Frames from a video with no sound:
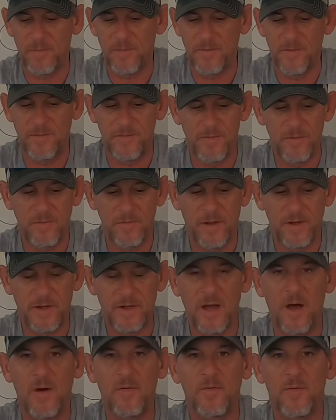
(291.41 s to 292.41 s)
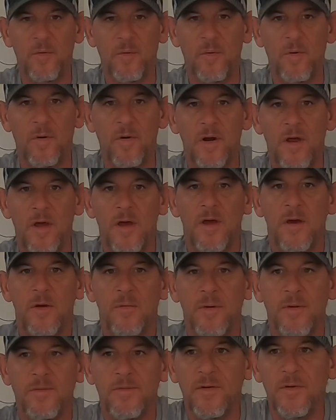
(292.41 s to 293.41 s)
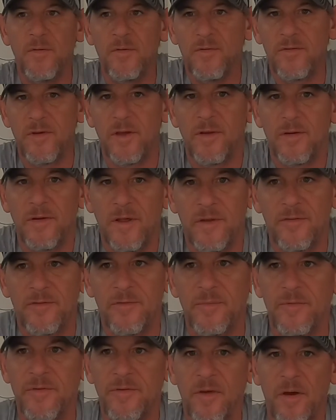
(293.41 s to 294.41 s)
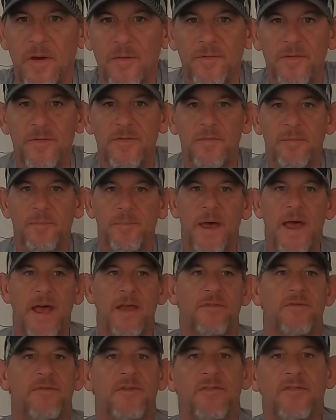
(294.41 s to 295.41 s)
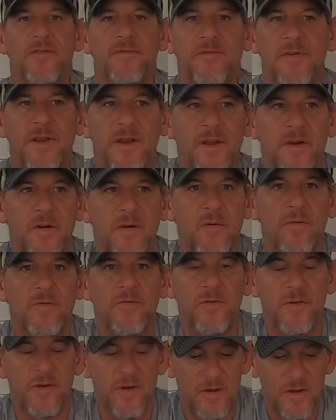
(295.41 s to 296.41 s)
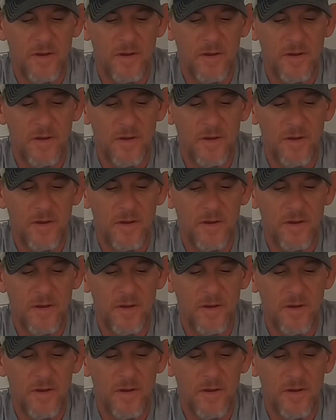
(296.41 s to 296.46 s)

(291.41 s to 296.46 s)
But if you like outdoor reviews on, on some stuff and some bass fishing videos